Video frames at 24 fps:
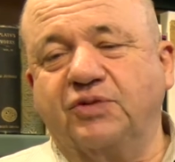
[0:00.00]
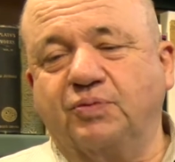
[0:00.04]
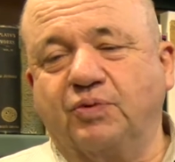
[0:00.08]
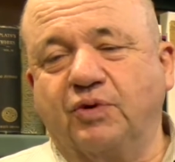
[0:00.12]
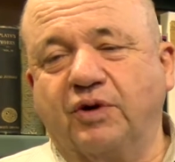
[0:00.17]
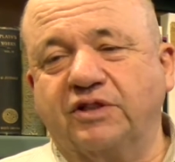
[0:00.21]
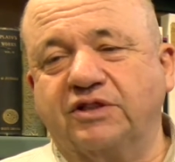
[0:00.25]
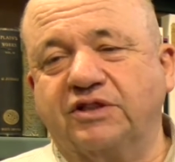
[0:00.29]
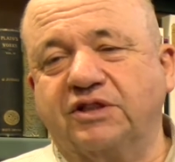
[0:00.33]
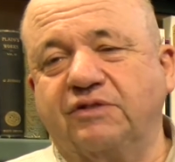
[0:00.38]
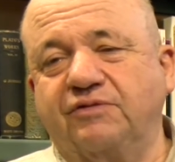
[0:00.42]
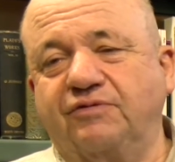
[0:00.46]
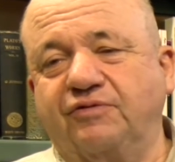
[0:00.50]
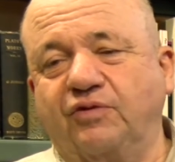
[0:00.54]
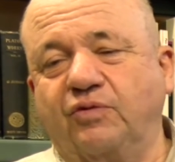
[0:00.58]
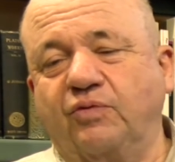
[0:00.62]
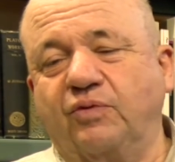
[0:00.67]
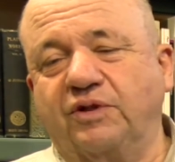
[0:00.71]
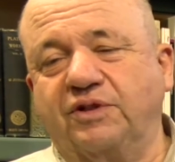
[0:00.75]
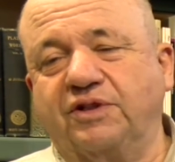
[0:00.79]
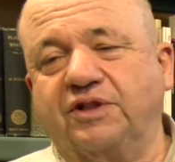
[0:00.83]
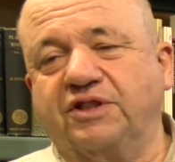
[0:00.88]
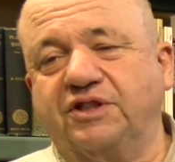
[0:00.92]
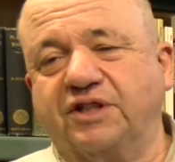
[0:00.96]
president for
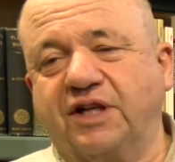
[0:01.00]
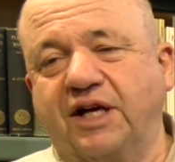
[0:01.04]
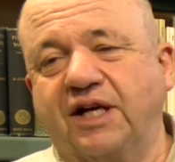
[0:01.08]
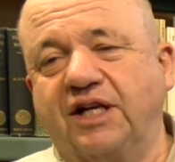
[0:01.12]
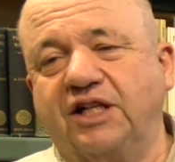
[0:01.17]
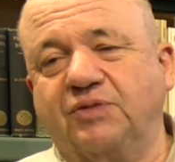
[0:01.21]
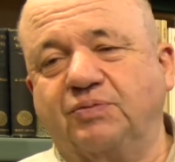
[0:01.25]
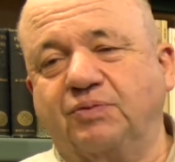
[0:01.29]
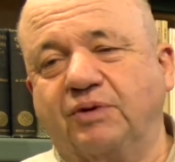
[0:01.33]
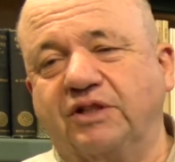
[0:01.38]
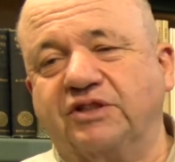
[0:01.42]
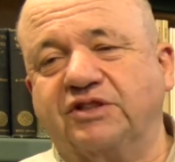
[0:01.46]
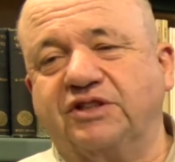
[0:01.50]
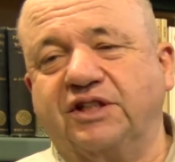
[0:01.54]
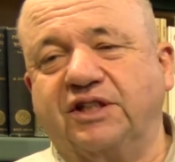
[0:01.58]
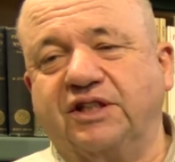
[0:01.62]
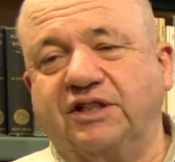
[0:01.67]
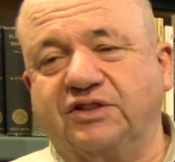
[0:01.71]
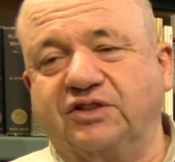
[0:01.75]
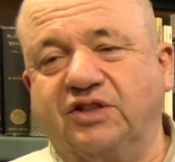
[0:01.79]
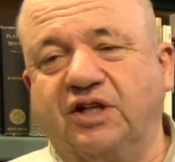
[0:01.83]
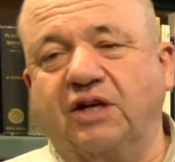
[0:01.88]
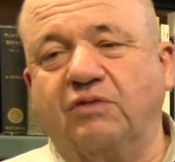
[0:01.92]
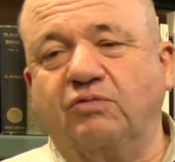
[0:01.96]
what the Chinese president
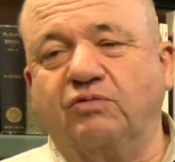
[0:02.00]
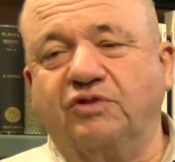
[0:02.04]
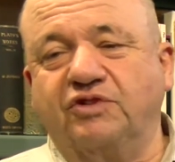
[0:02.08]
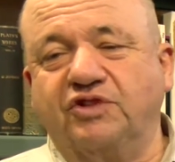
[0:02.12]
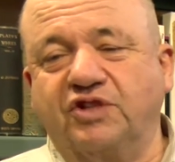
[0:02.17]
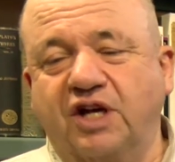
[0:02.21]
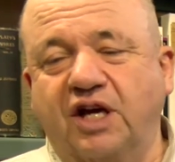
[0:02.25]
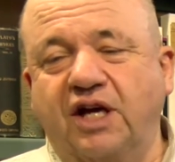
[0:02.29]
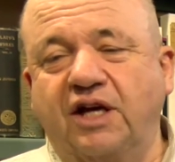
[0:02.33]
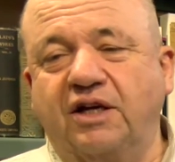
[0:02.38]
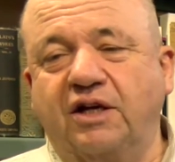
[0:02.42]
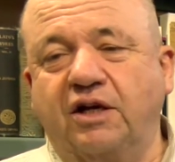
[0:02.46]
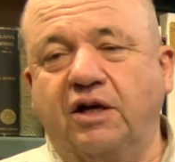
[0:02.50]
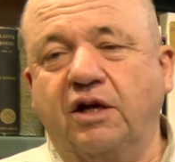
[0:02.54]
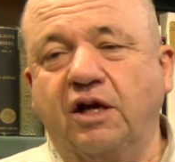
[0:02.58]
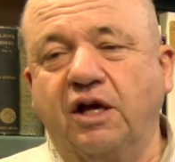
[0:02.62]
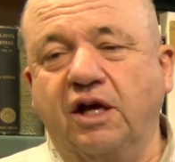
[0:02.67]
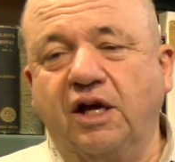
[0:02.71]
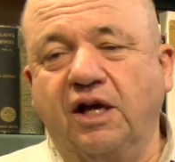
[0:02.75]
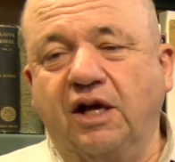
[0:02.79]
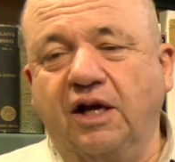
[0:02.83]
has done with China,